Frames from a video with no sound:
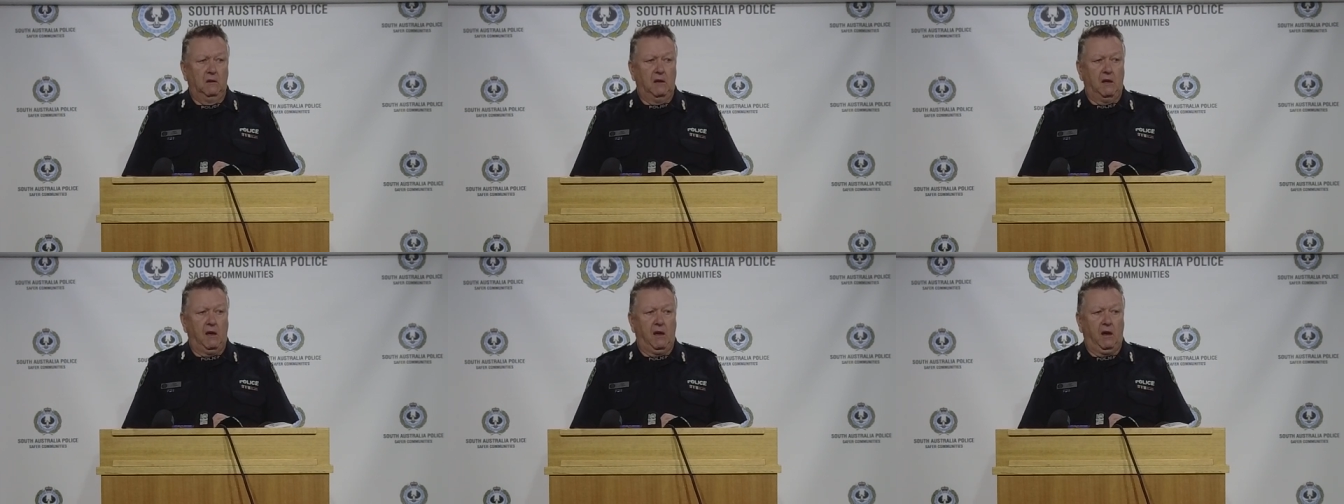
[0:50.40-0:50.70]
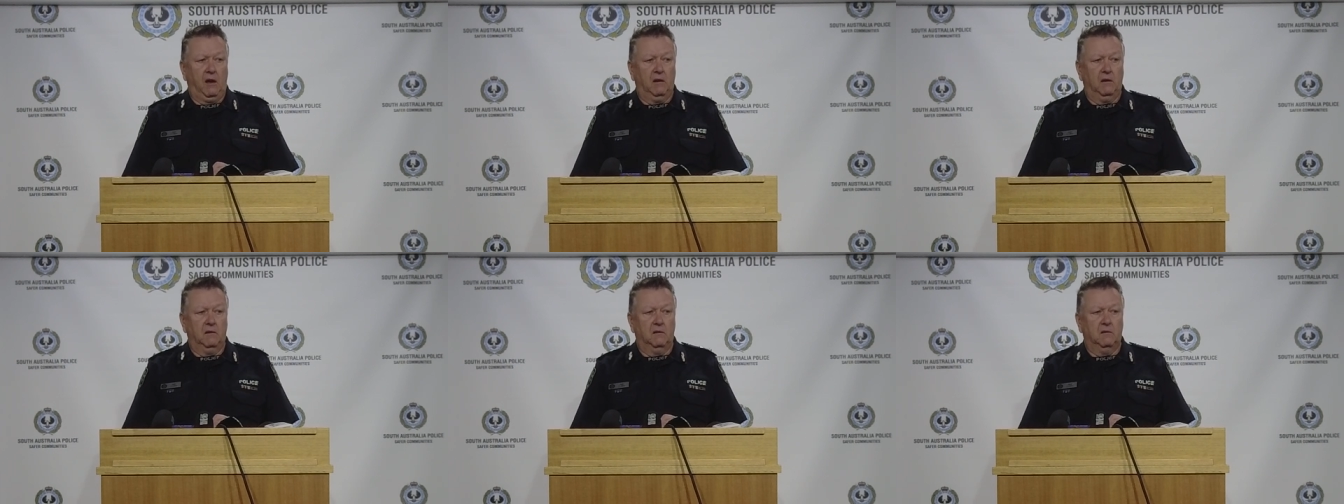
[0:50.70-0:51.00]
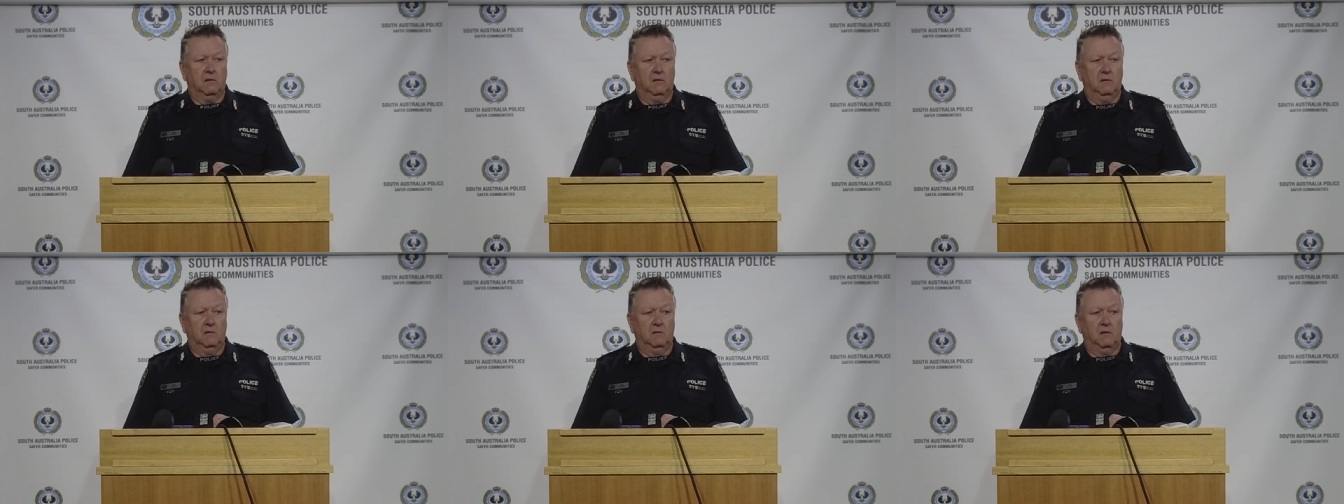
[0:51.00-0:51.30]

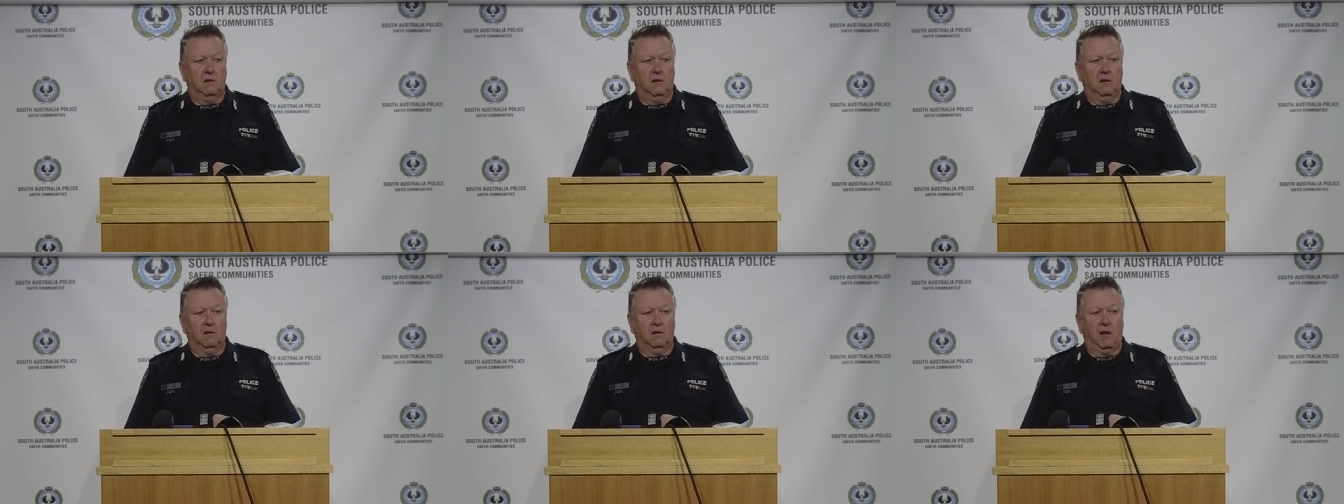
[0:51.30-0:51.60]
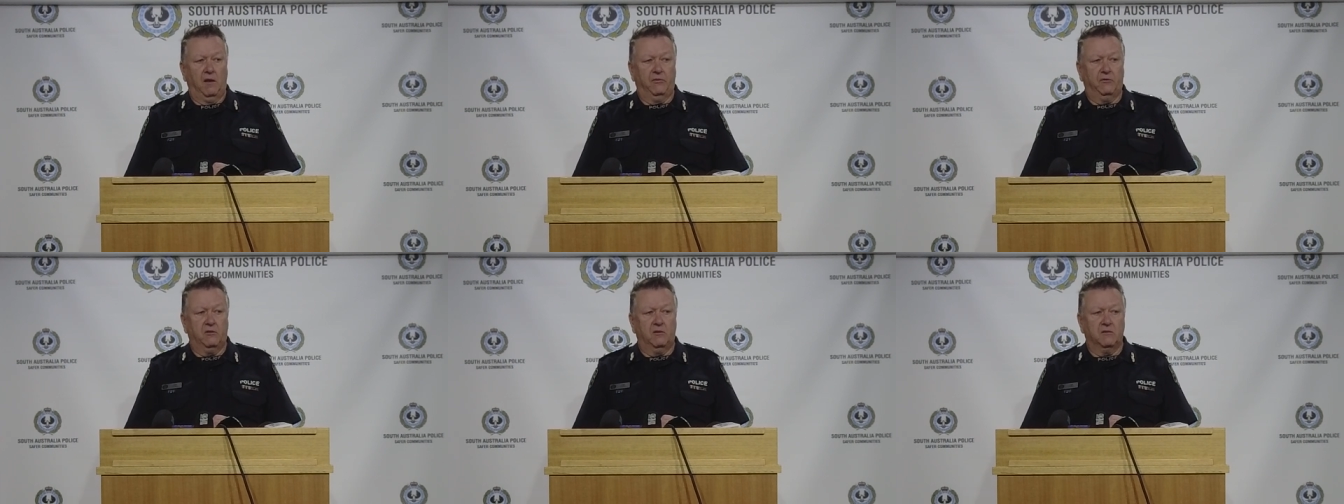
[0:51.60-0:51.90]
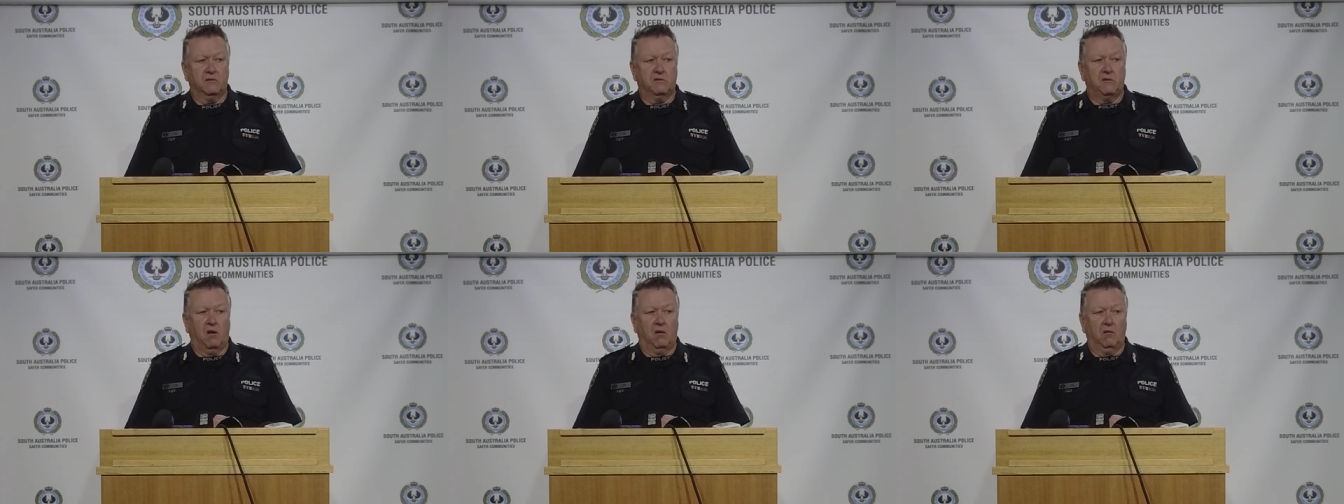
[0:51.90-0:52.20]
and left the
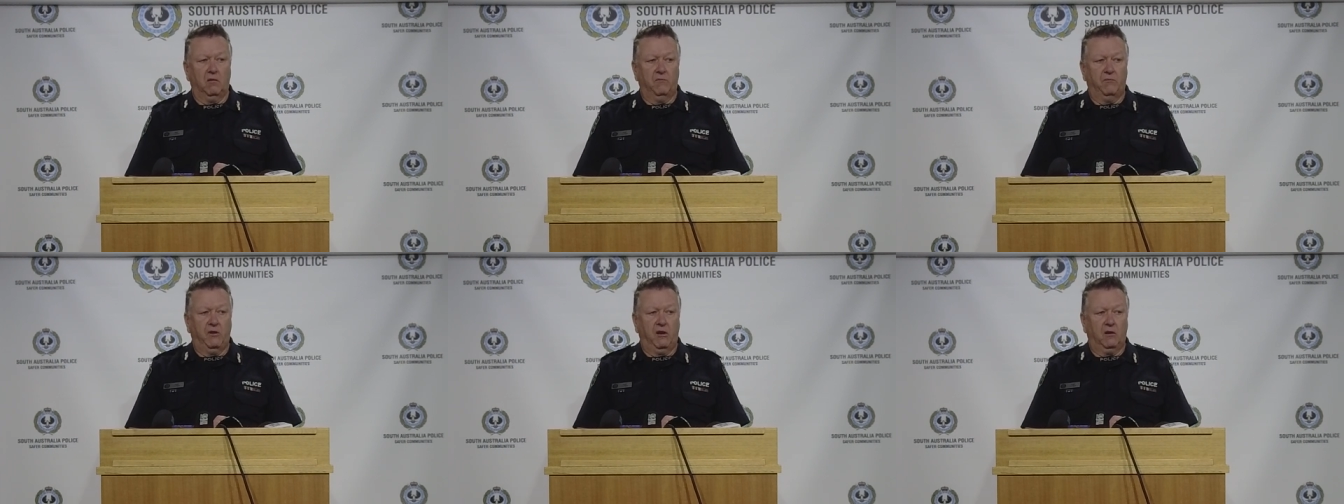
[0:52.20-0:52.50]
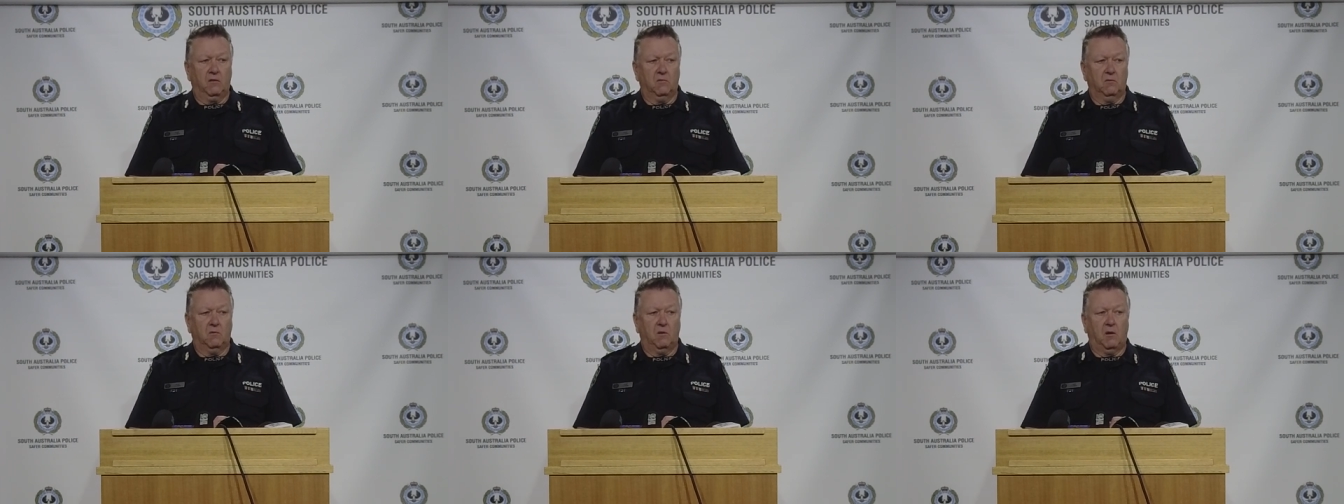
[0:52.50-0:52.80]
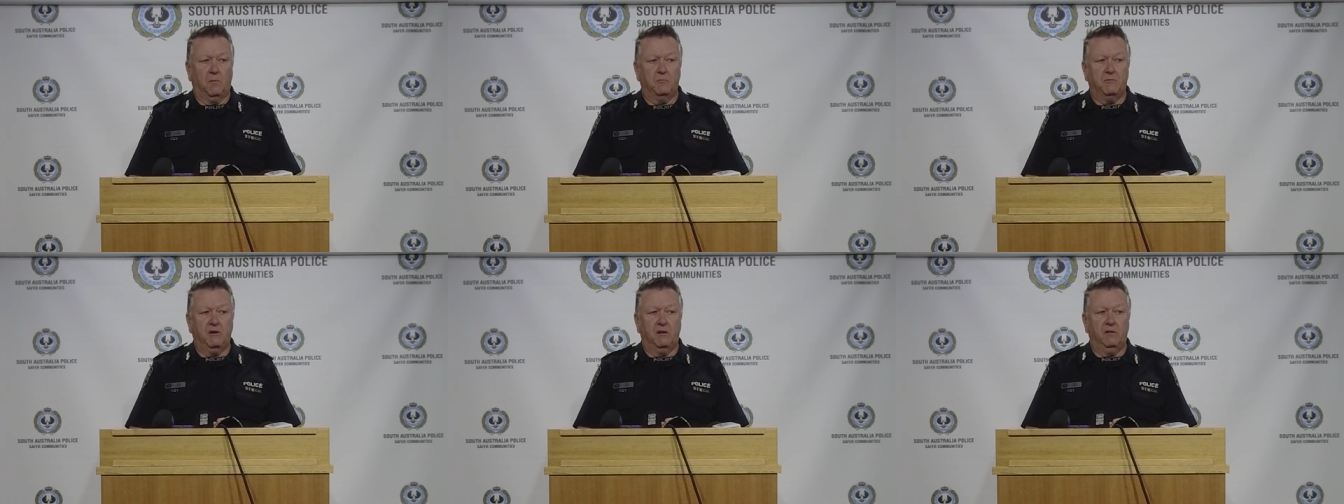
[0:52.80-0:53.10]
stolen vehicle,
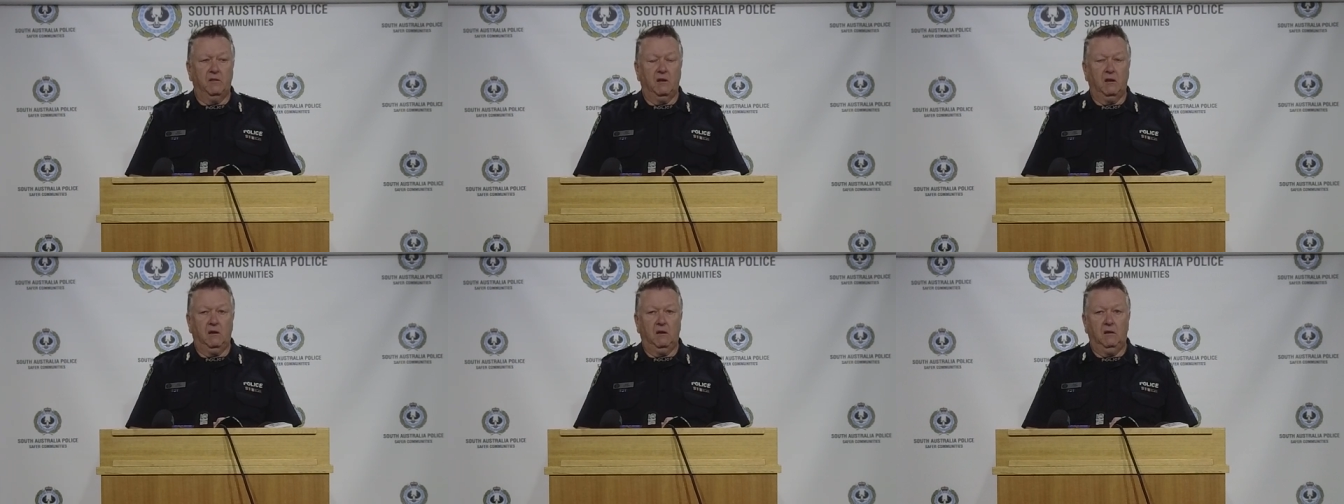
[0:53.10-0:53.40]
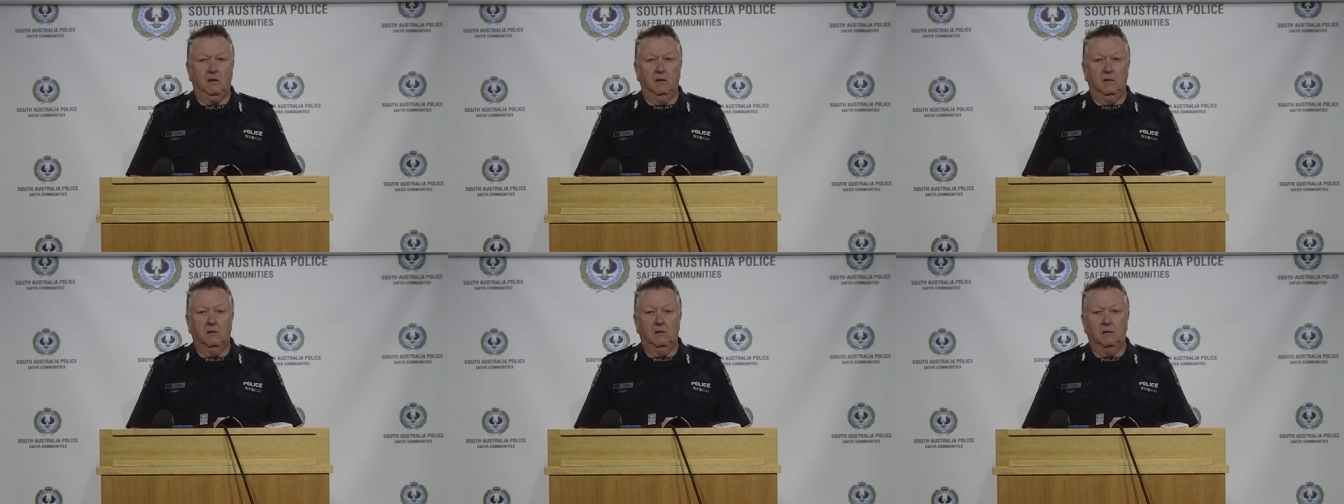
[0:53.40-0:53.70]
hopped in the